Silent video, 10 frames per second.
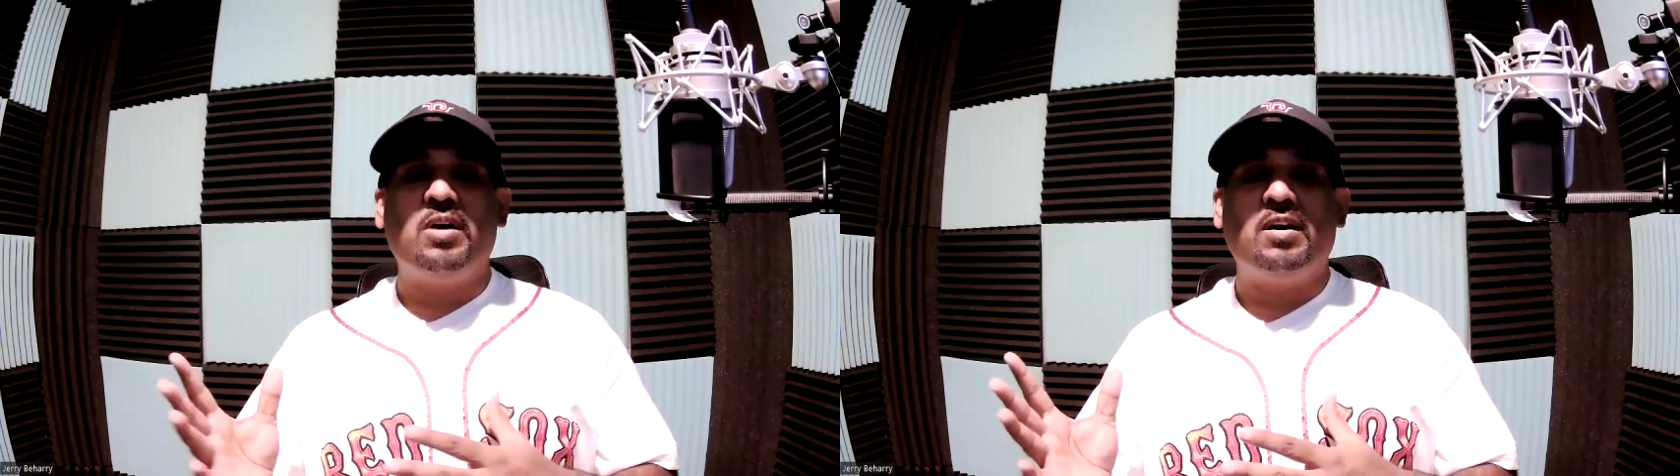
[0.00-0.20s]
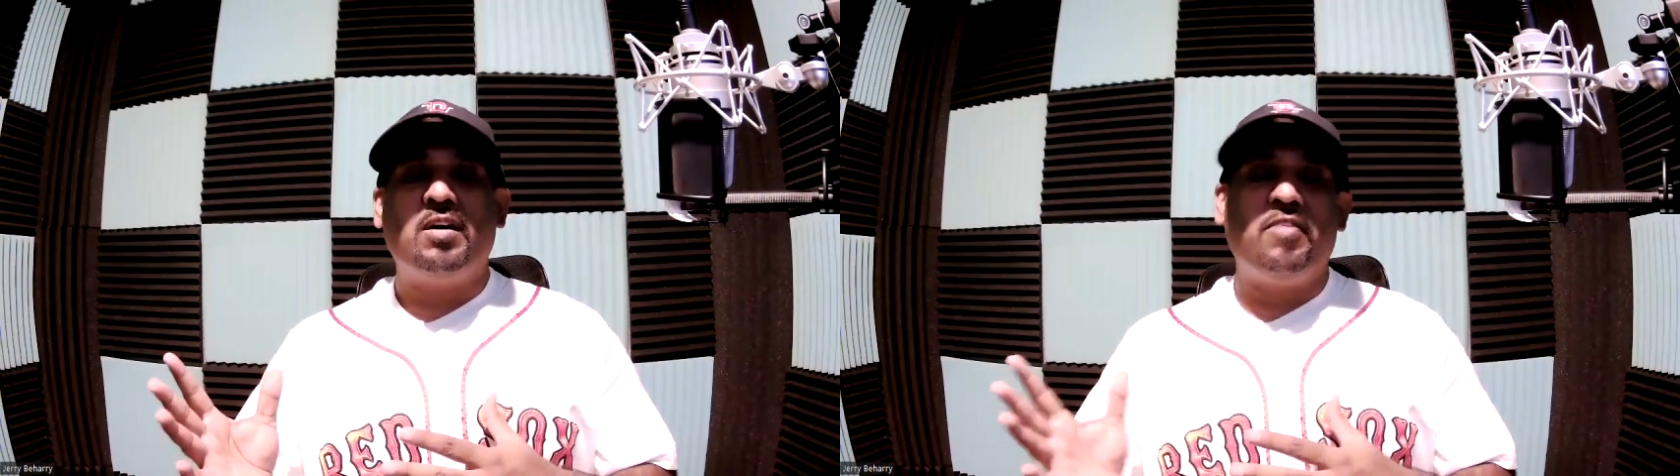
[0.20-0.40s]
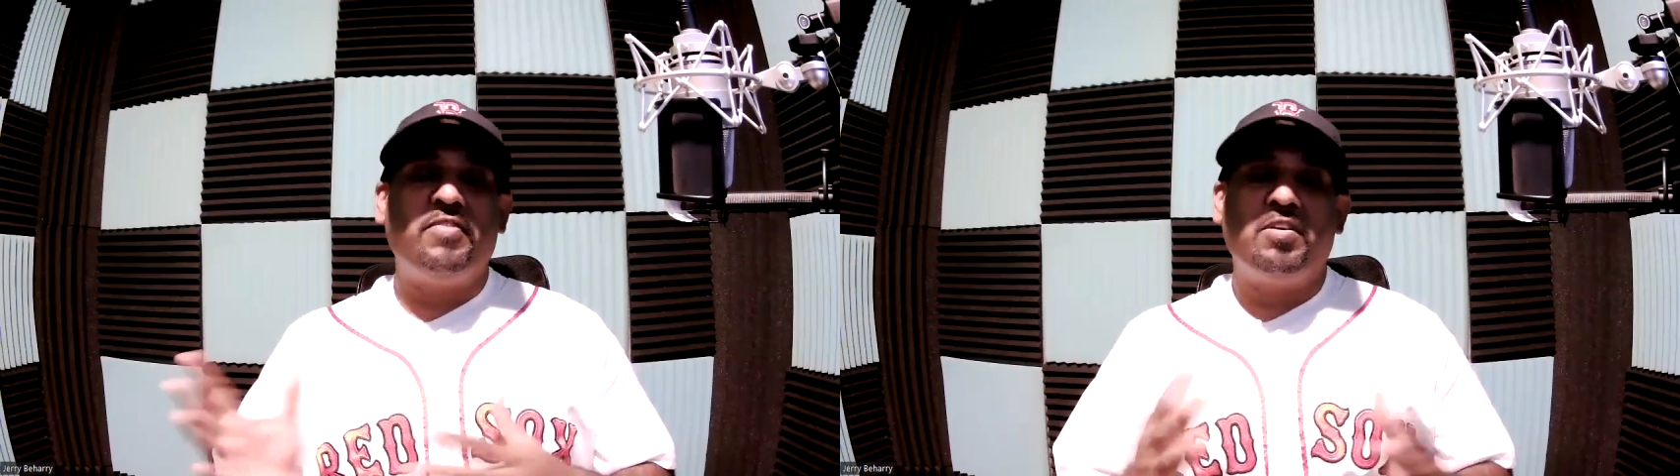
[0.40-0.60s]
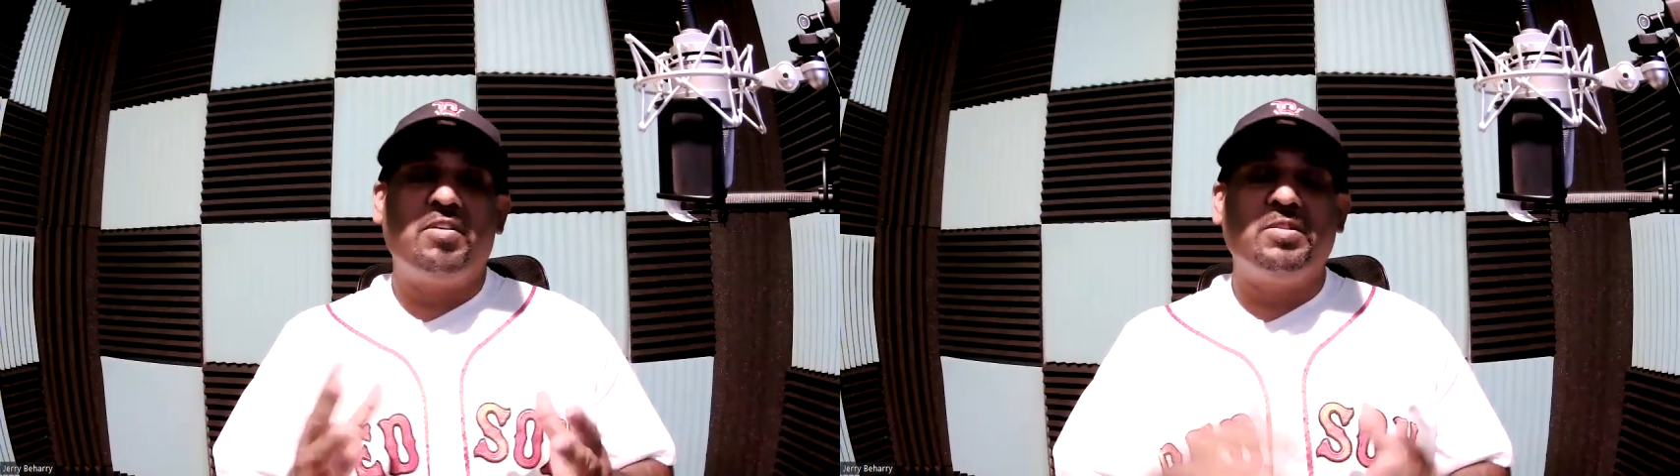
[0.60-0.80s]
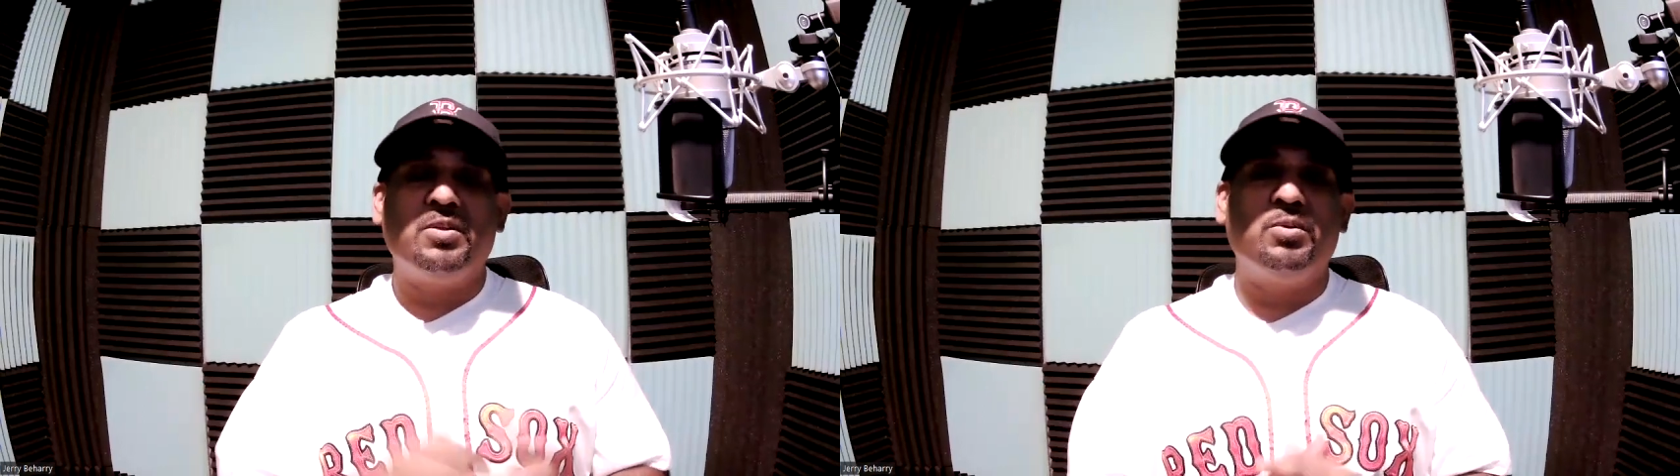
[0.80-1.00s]
off here
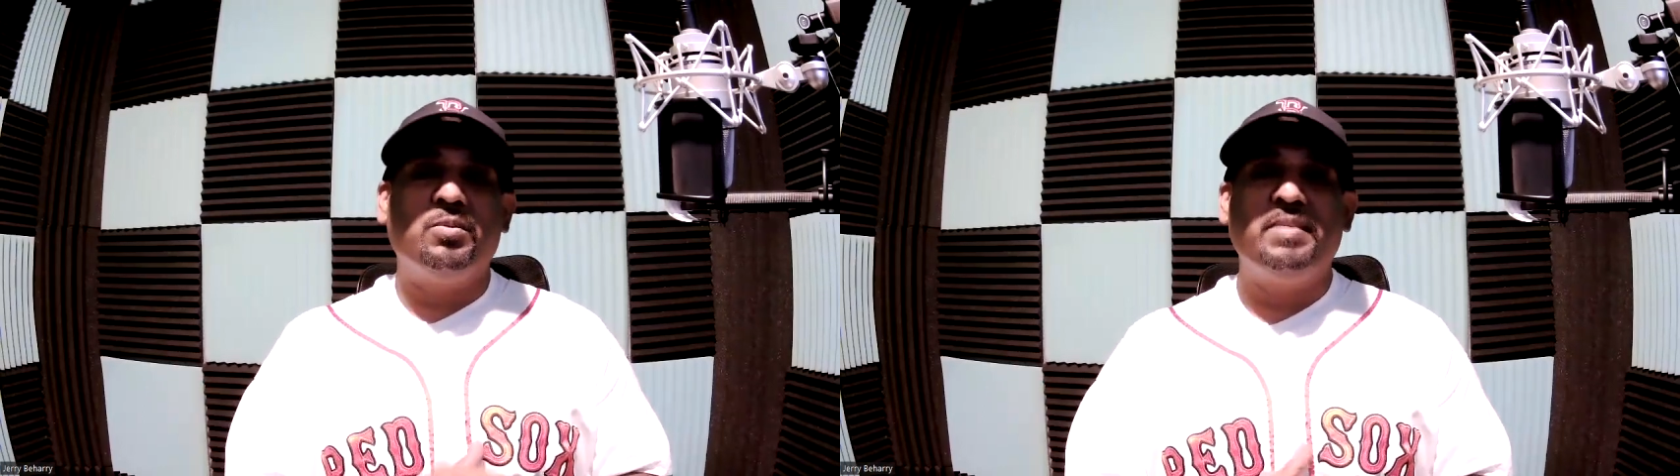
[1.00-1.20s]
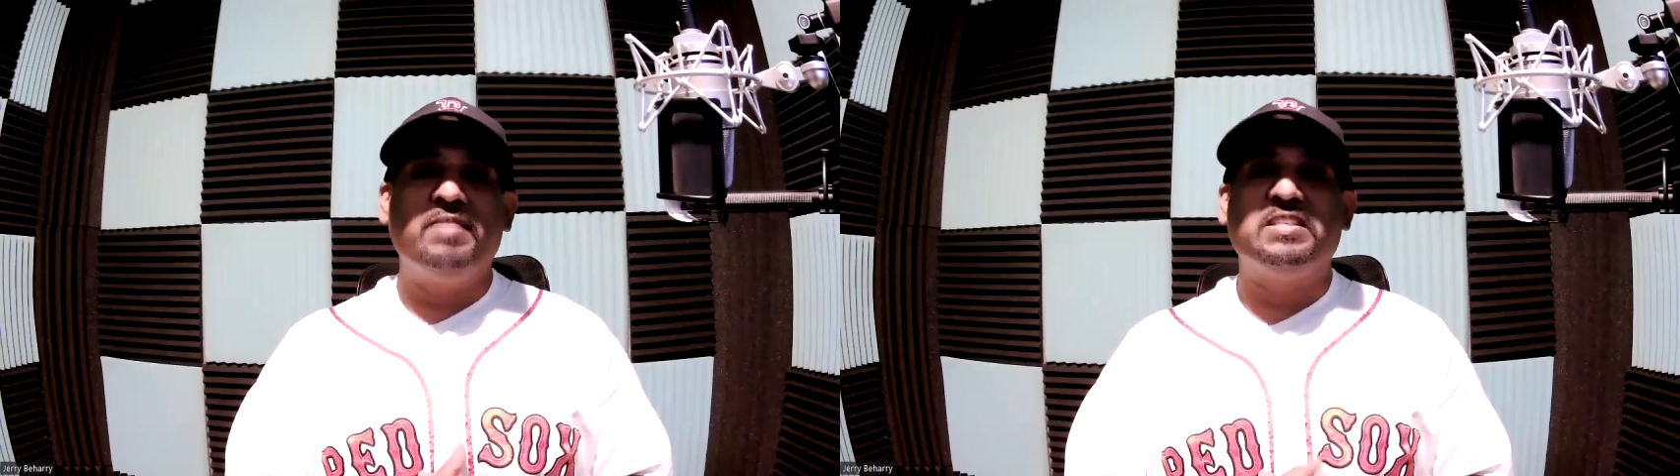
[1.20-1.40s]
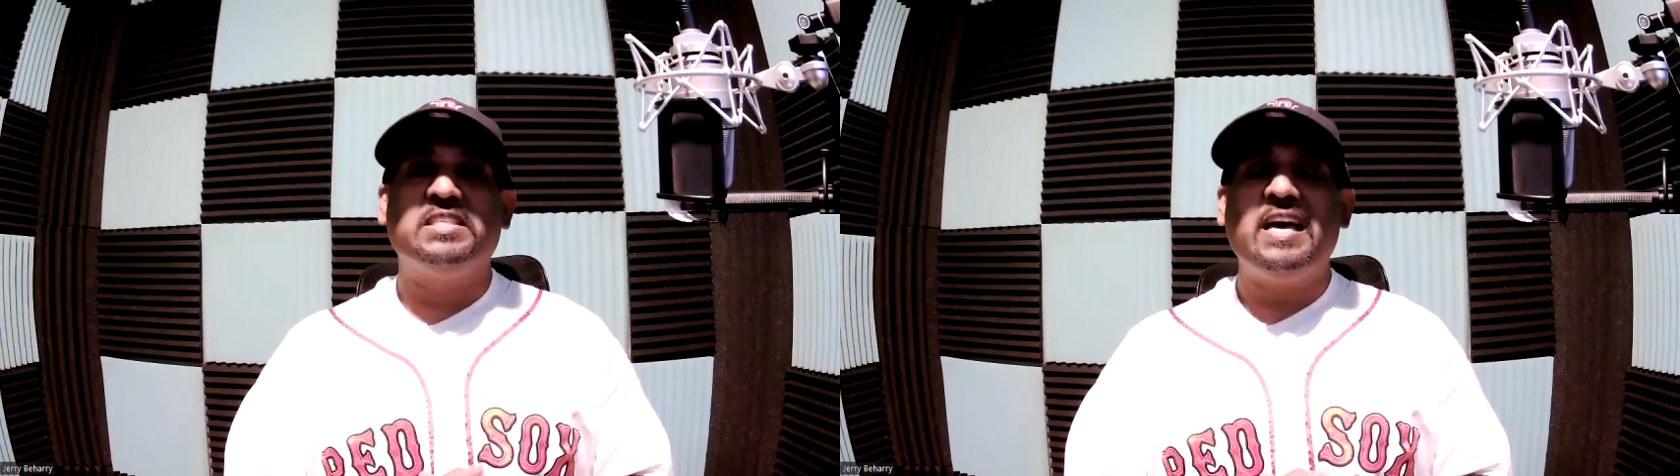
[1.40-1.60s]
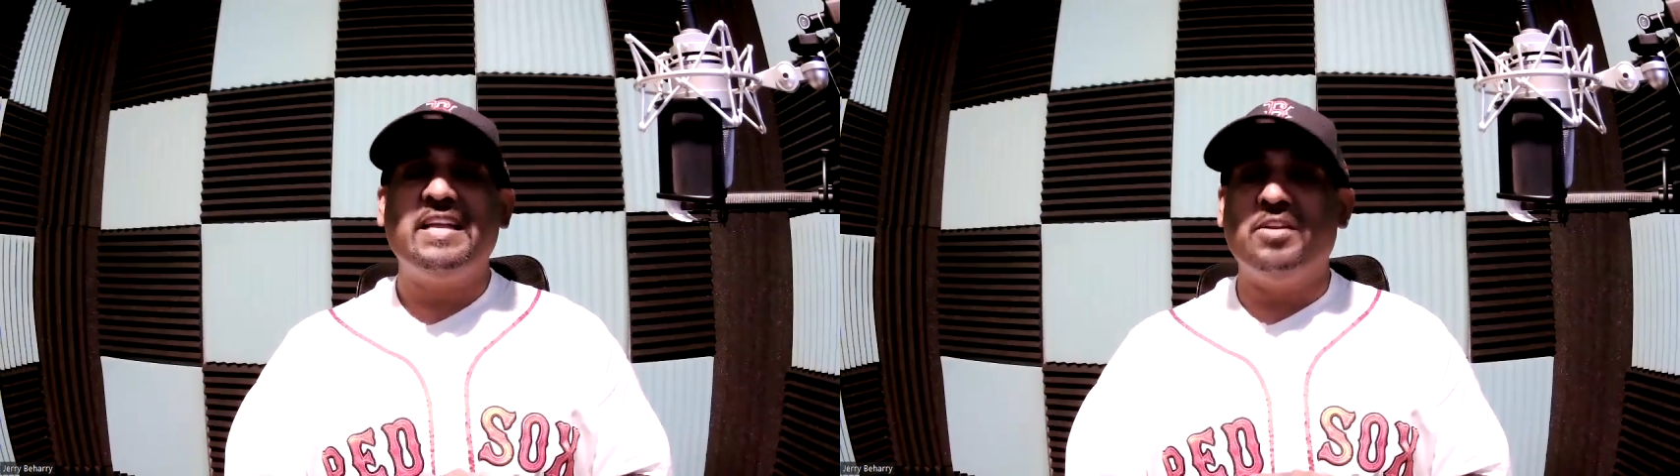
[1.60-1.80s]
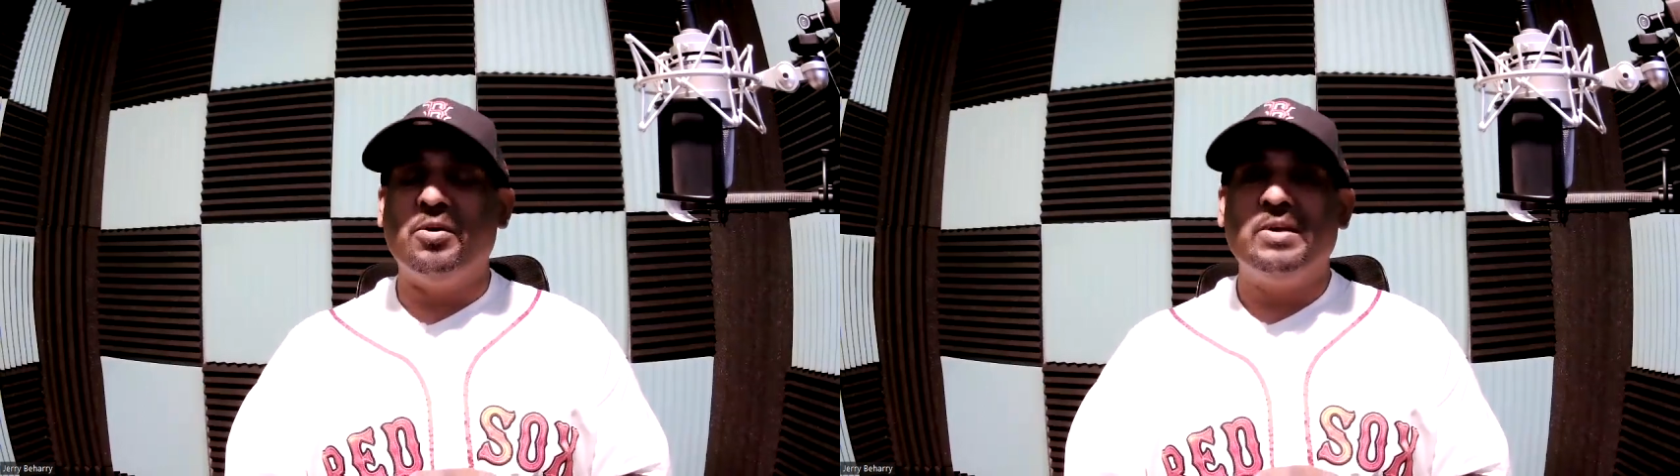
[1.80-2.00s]
on a little bit of a
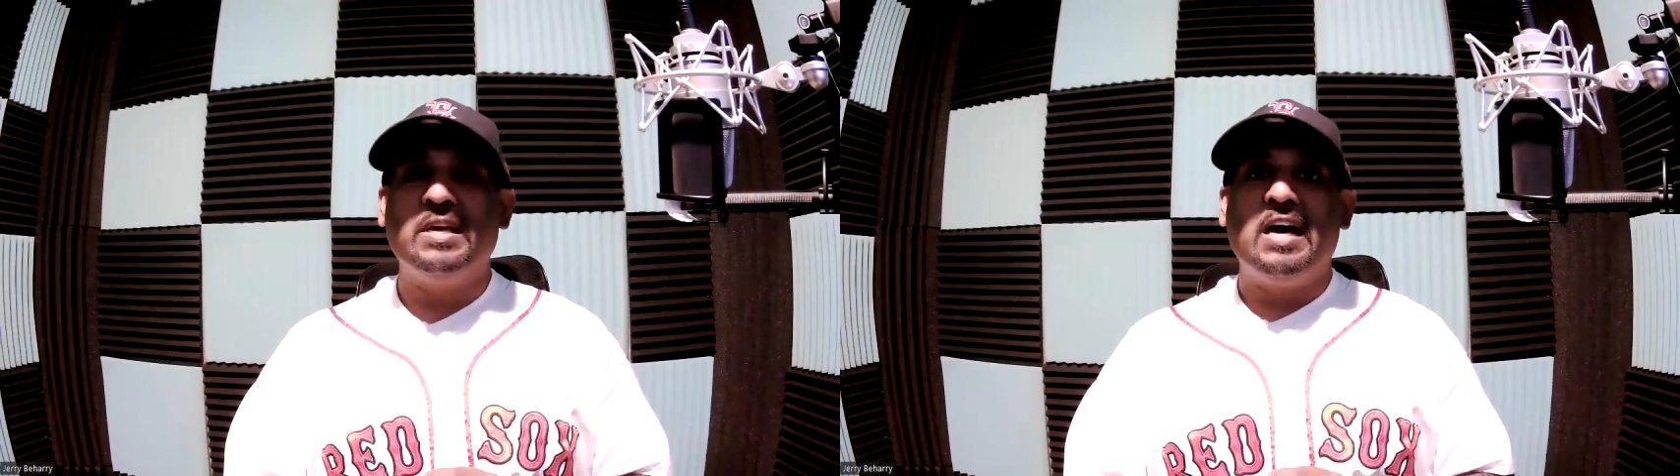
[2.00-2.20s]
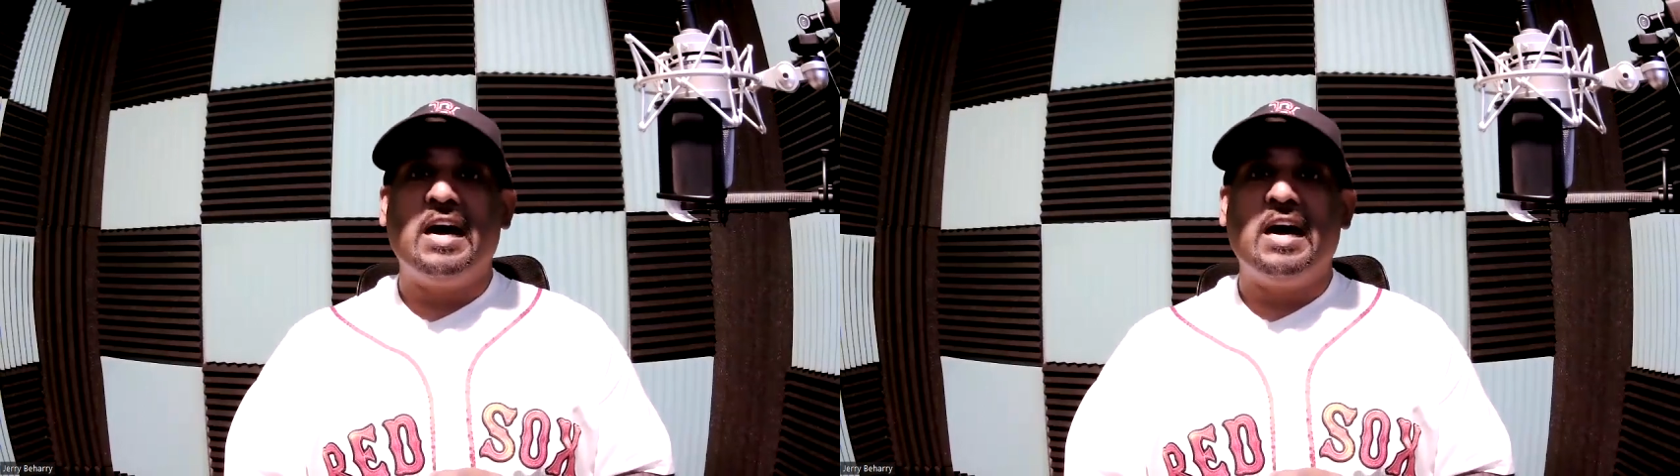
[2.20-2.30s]
side note.